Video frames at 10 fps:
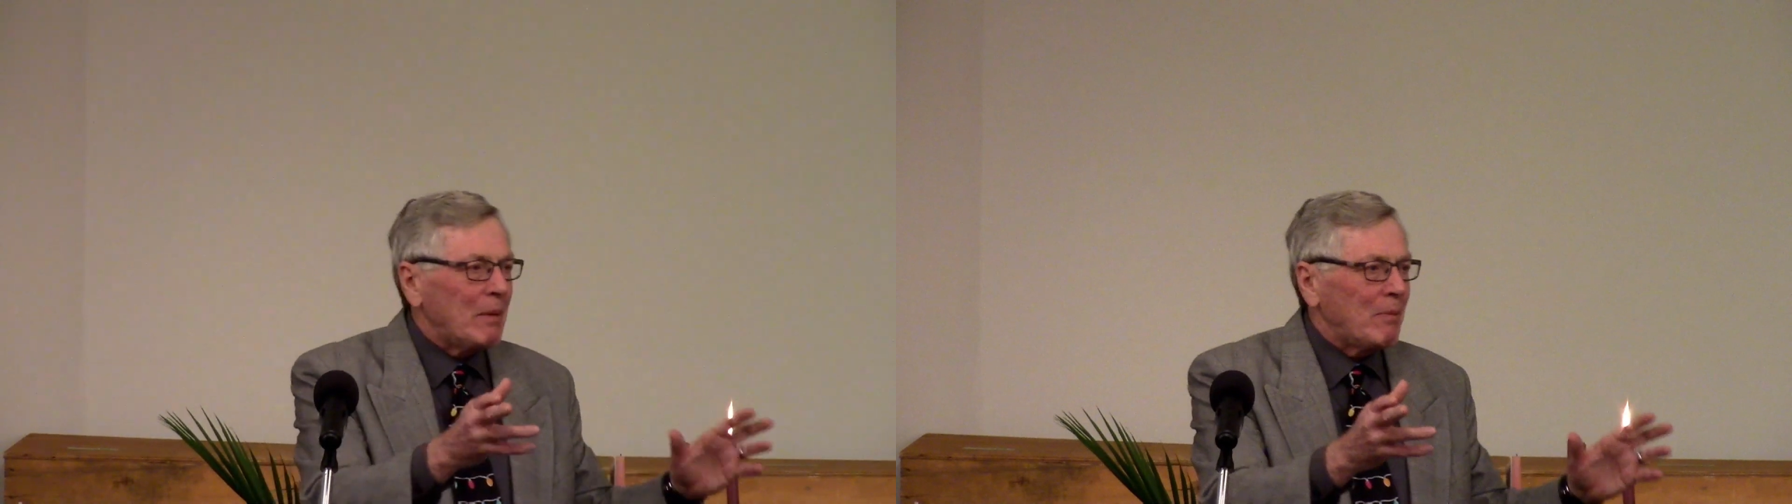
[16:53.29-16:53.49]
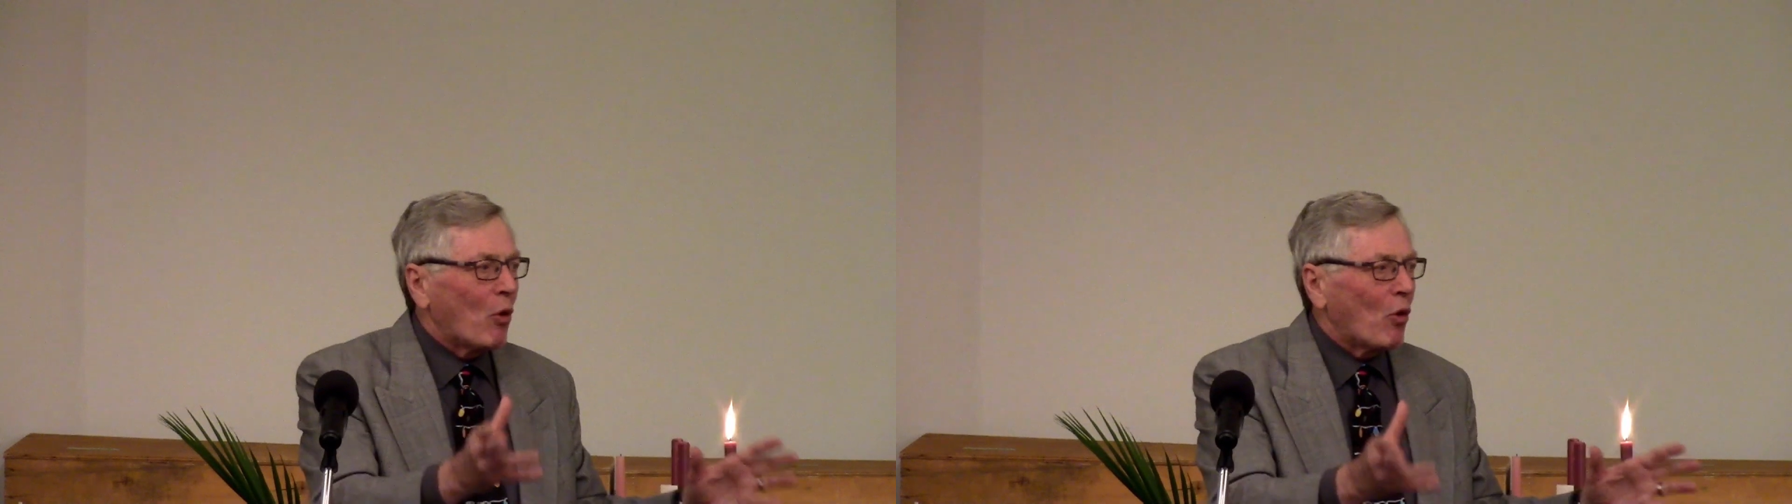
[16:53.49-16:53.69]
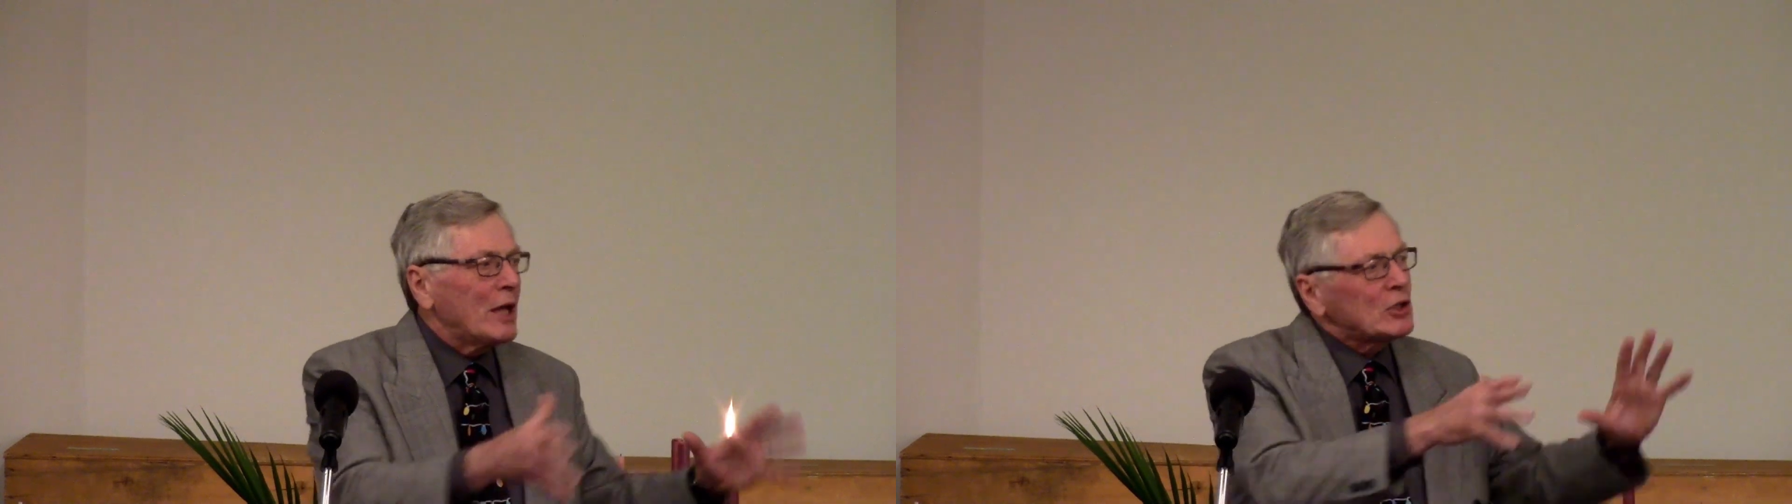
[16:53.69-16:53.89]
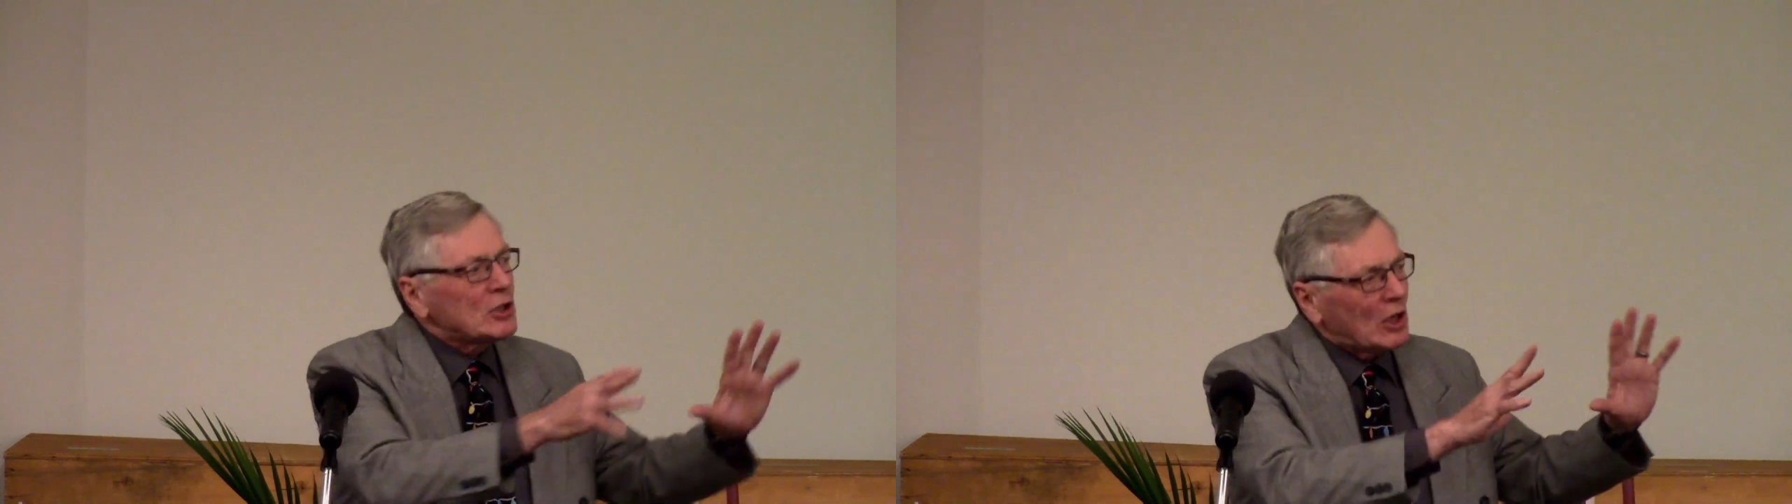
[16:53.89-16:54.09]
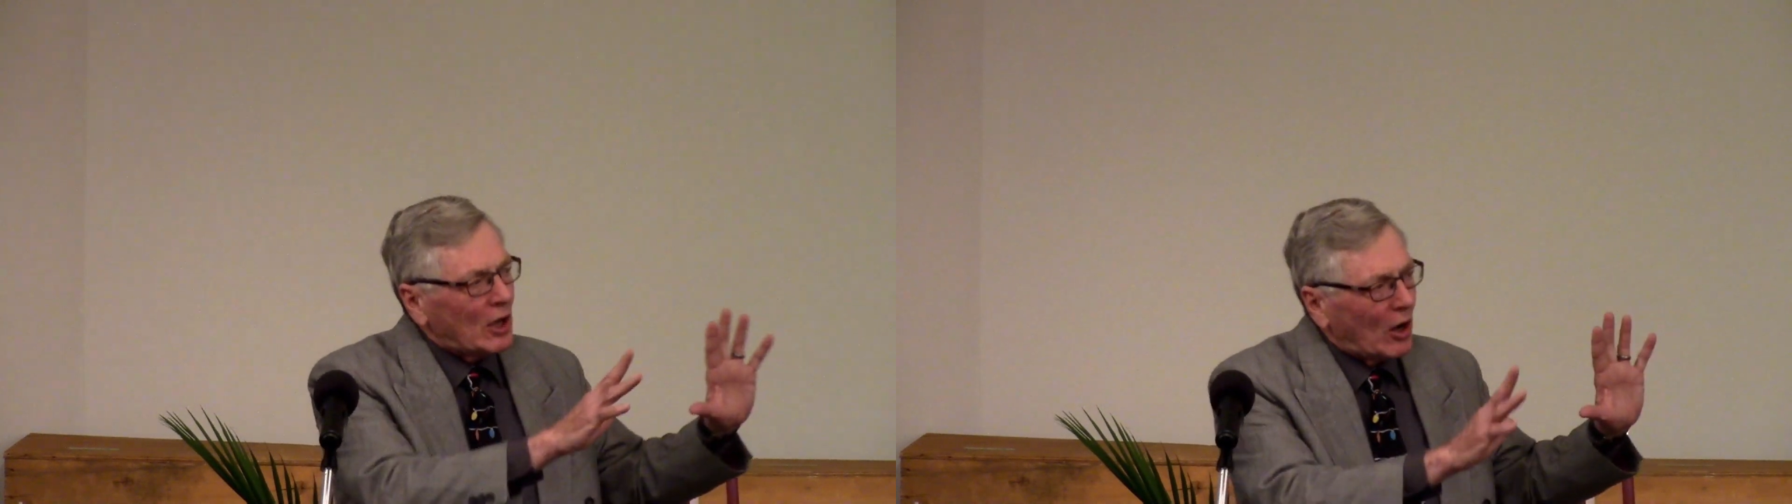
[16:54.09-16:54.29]
boys
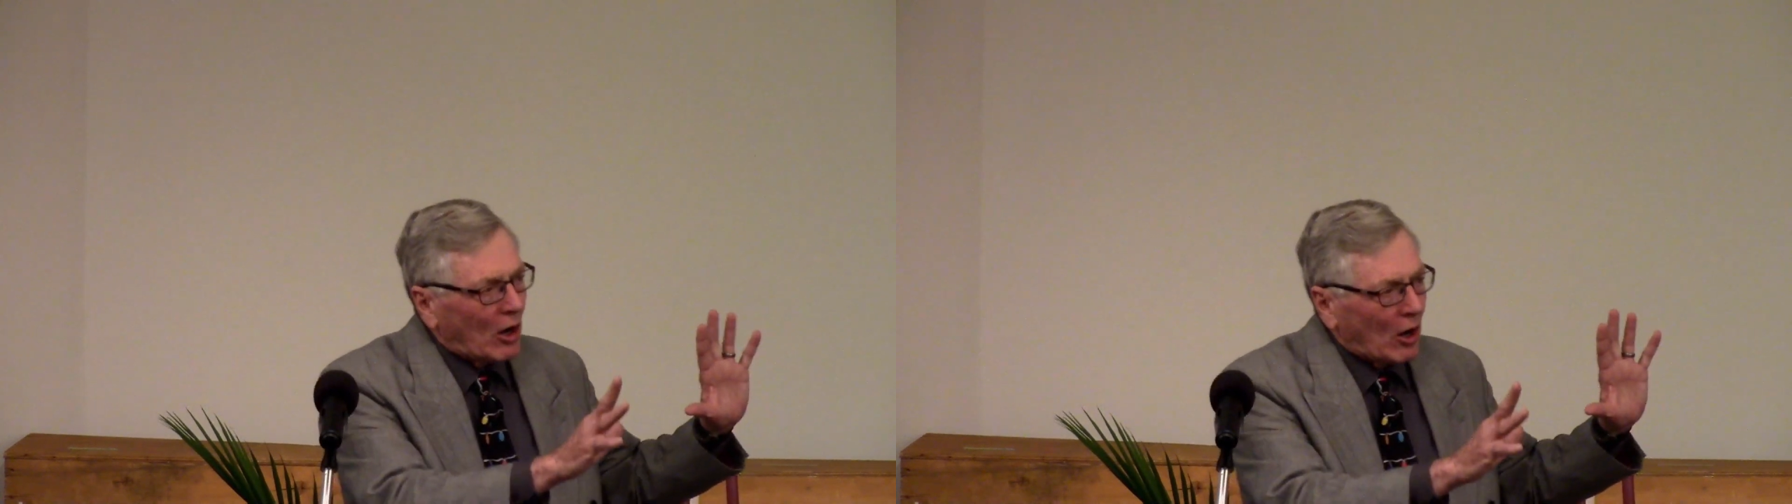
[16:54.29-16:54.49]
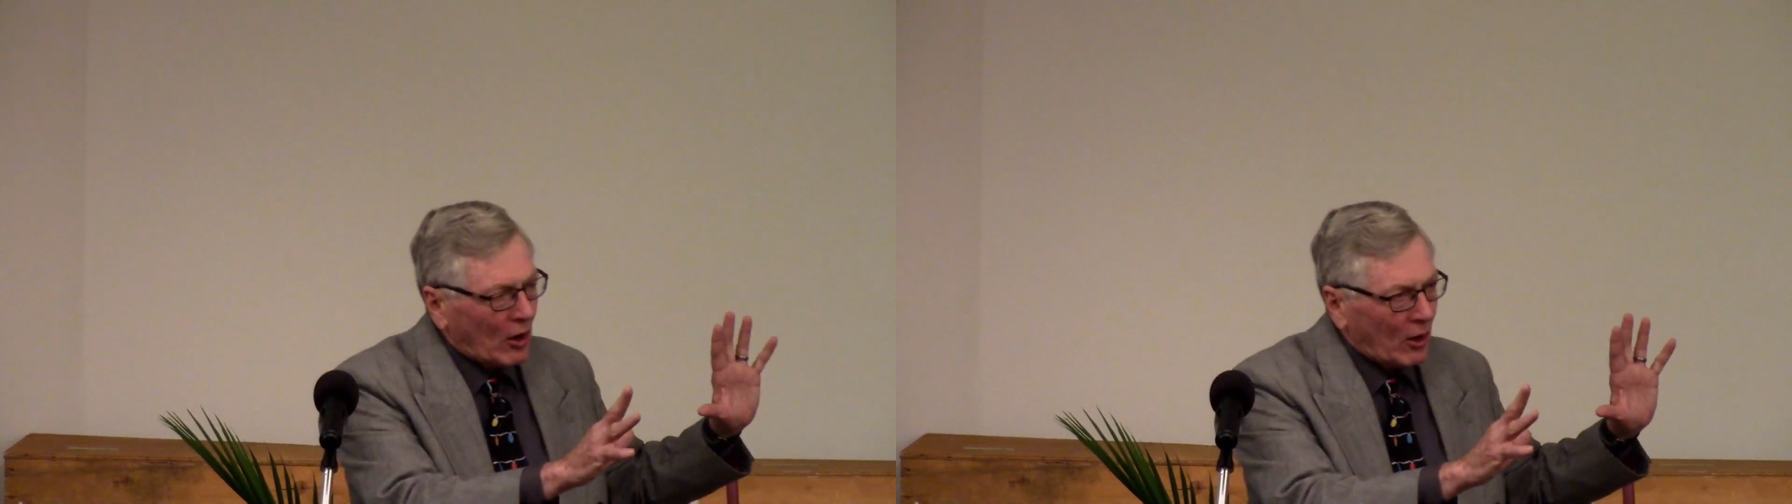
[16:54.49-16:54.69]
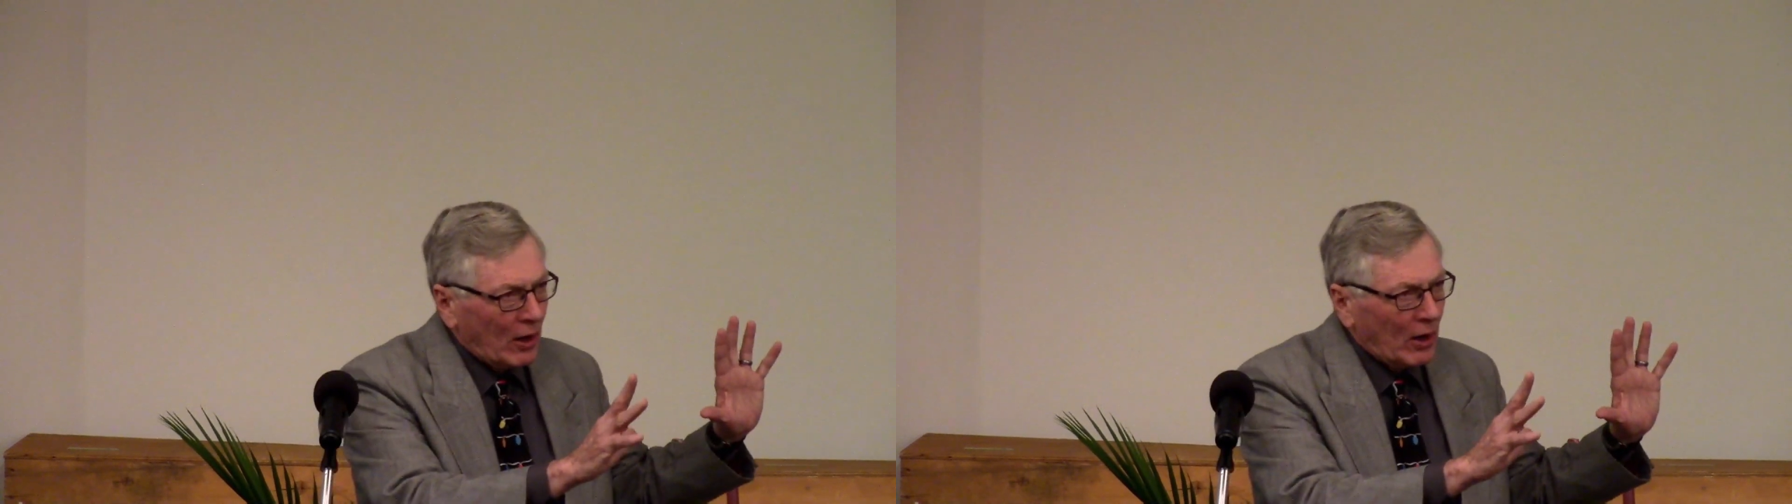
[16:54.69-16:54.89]
are